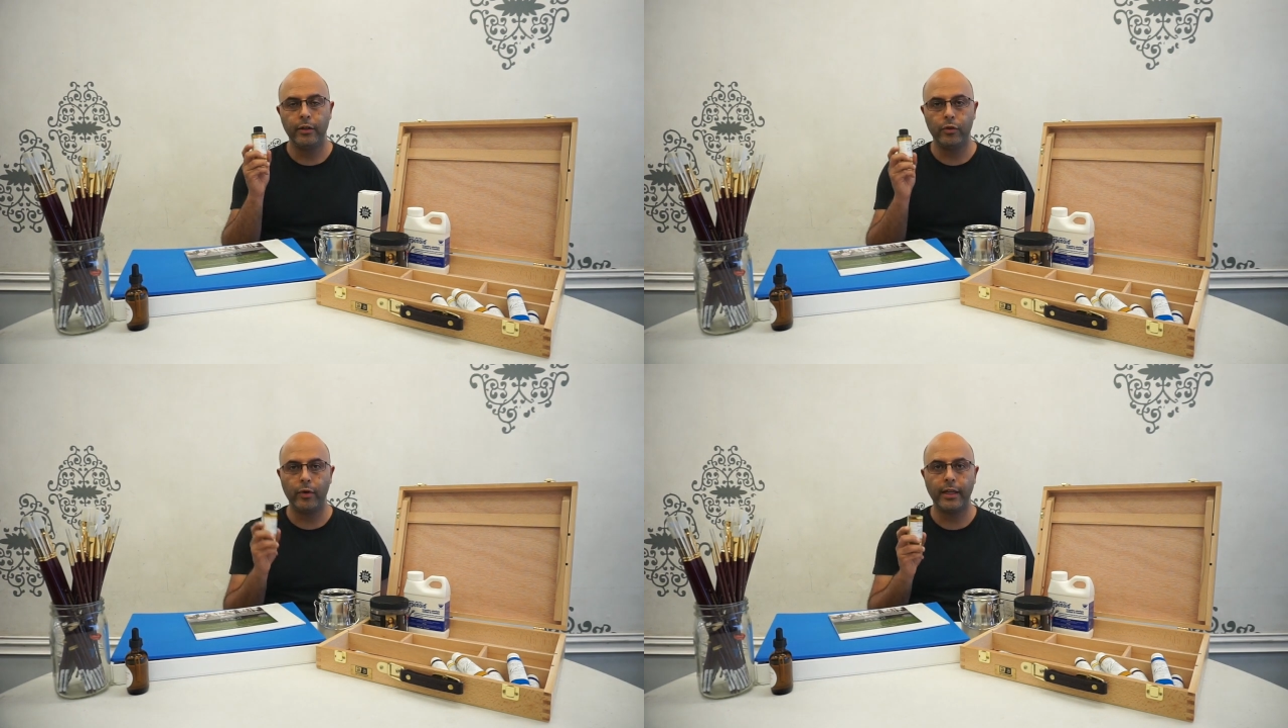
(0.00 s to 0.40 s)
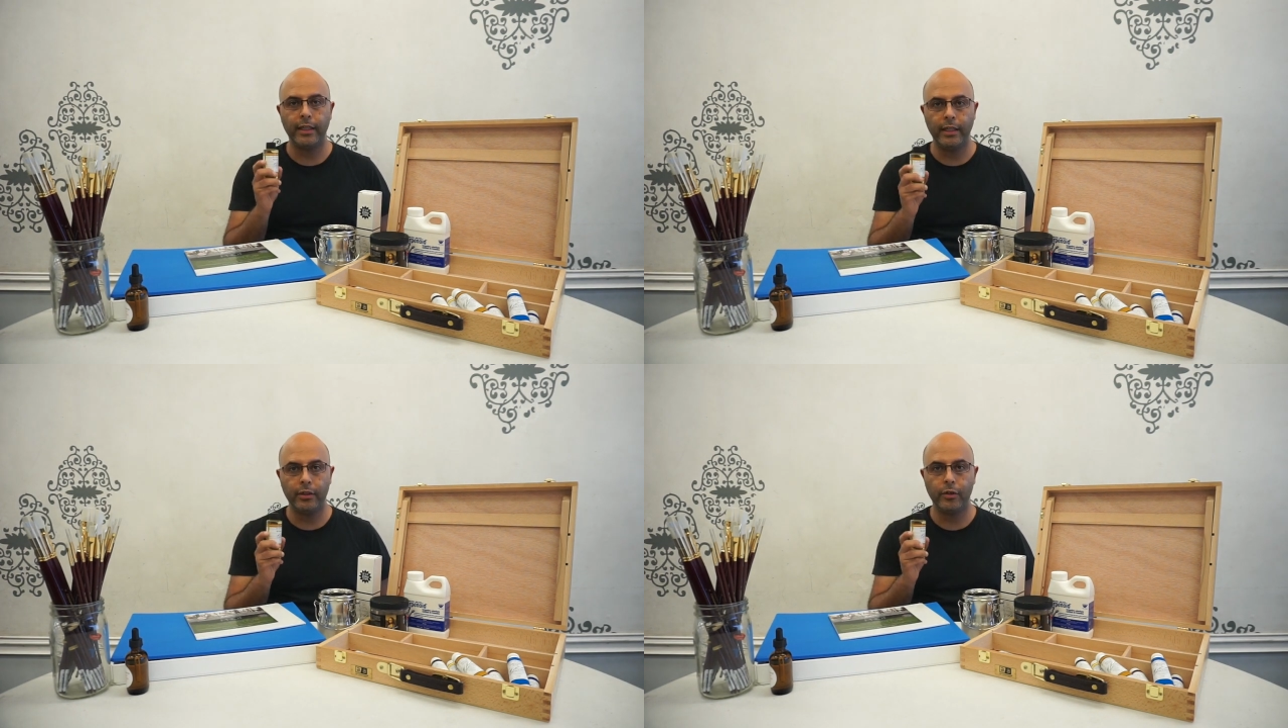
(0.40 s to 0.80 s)

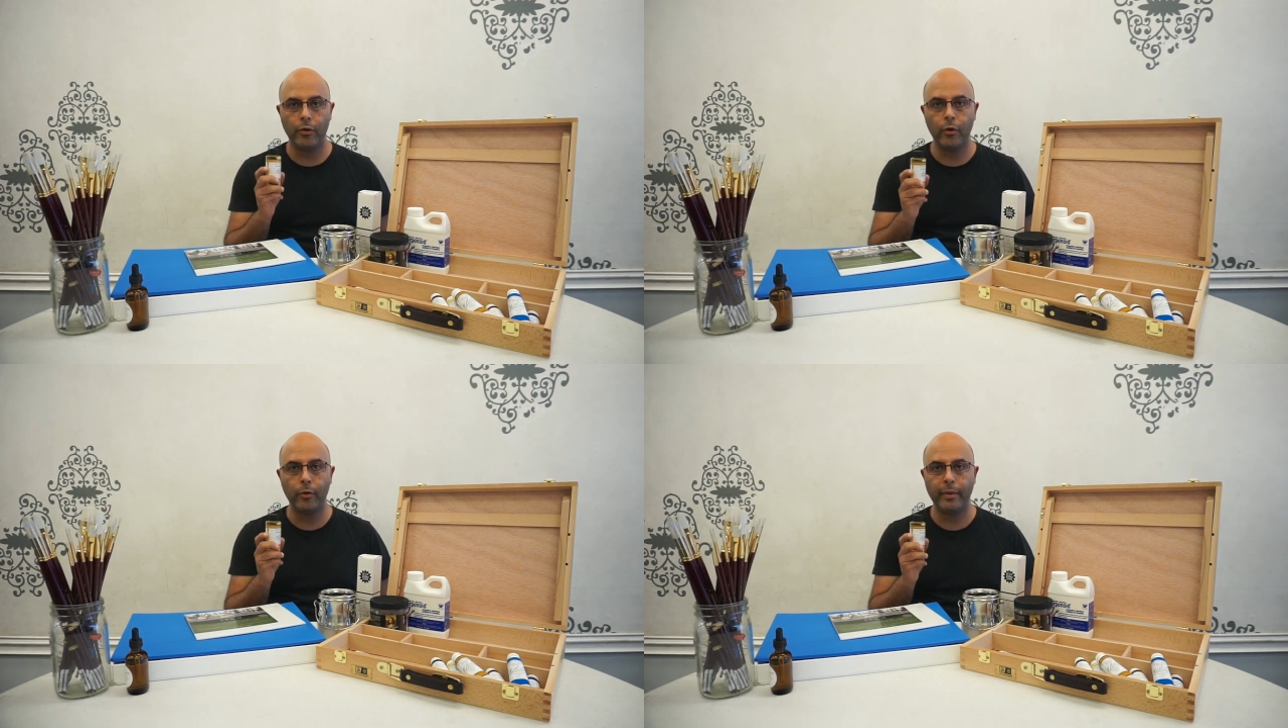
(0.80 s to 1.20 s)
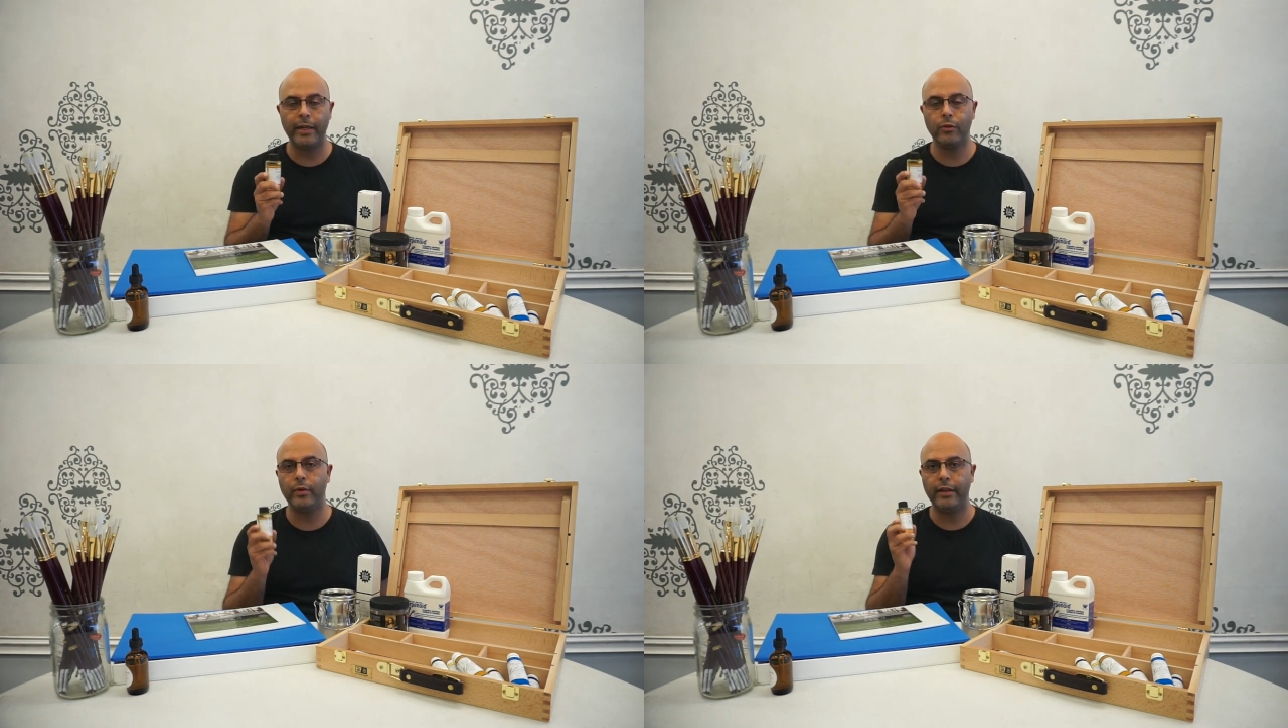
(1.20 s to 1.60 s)
directly into your oil
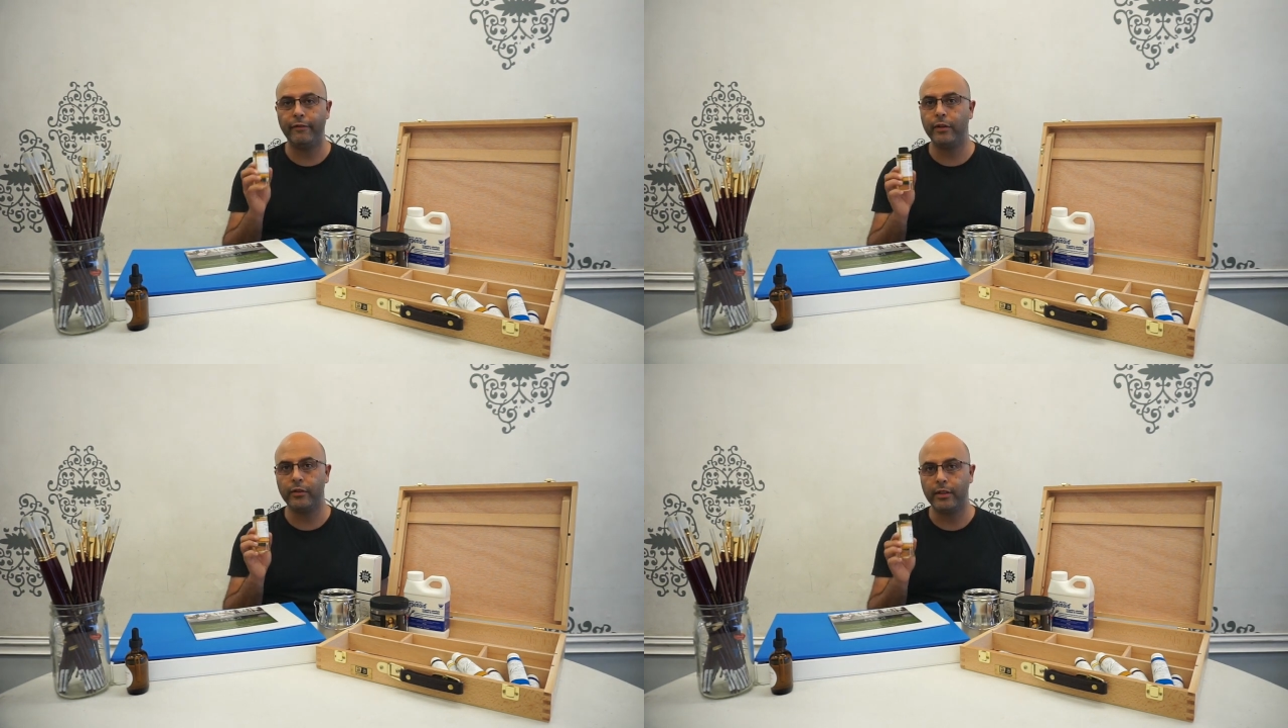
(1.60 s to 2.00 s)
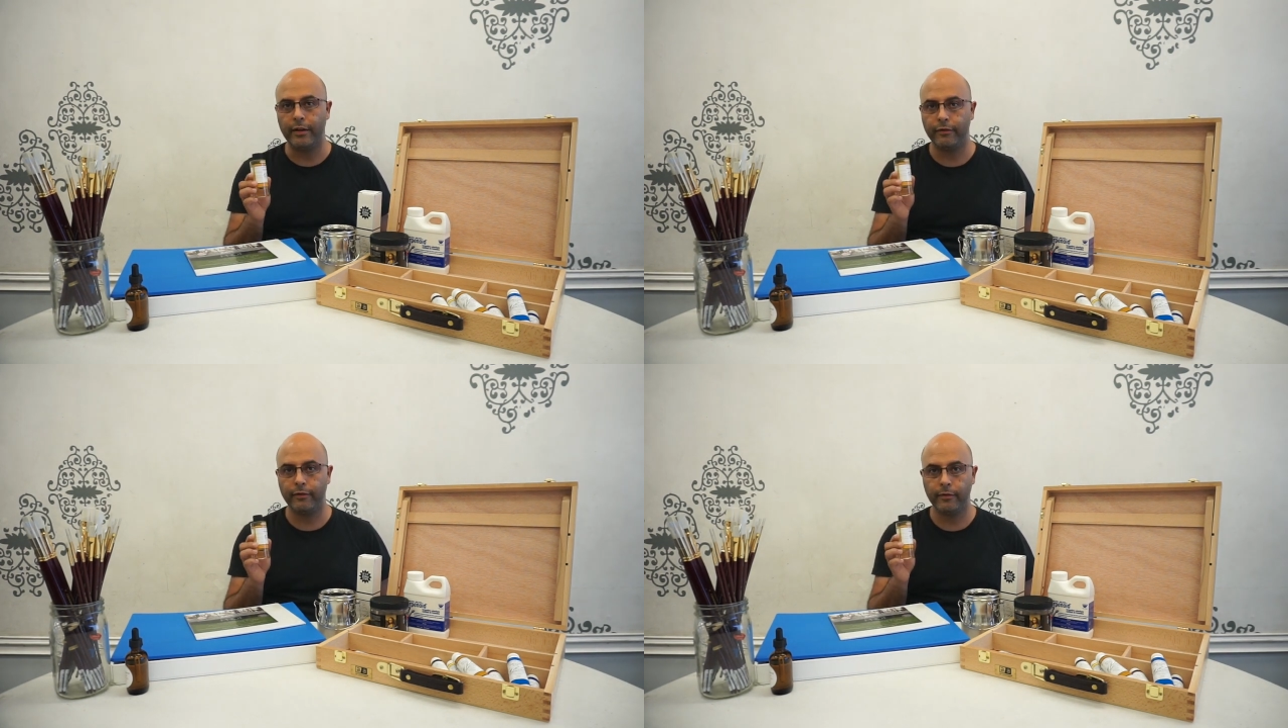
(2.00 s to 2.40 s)
paints when they feel
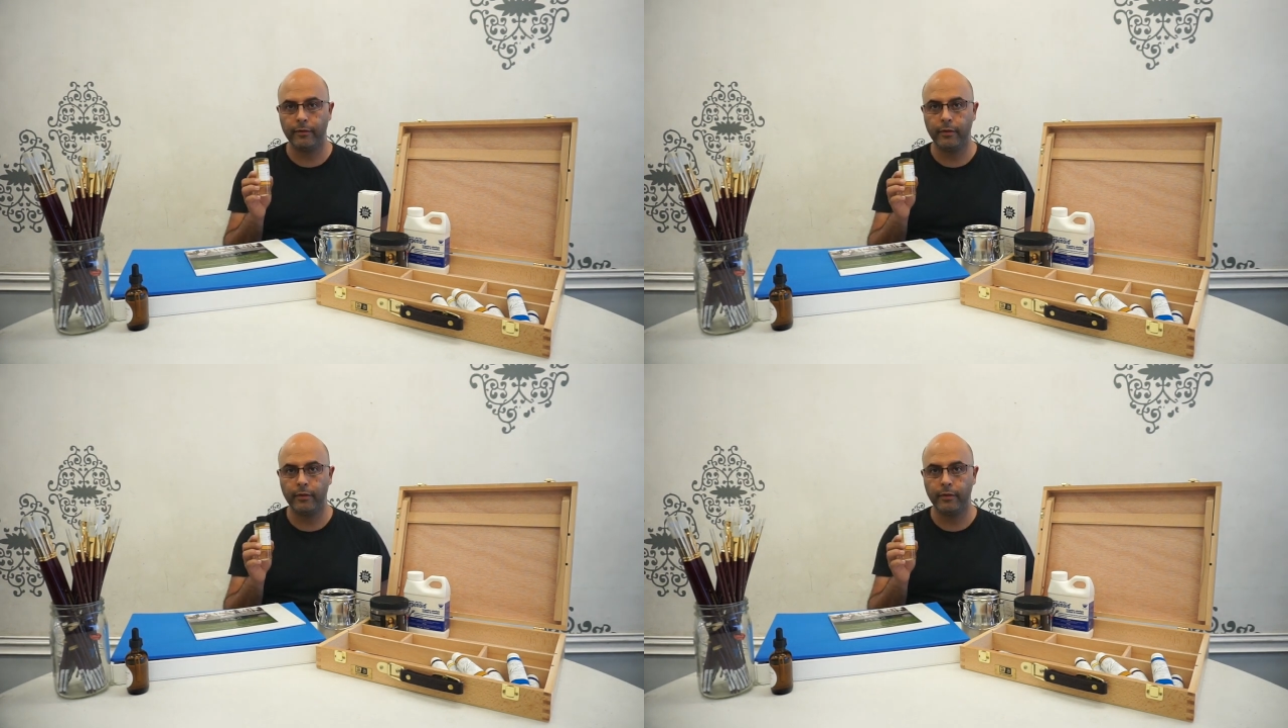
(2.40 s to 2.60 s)
stiff.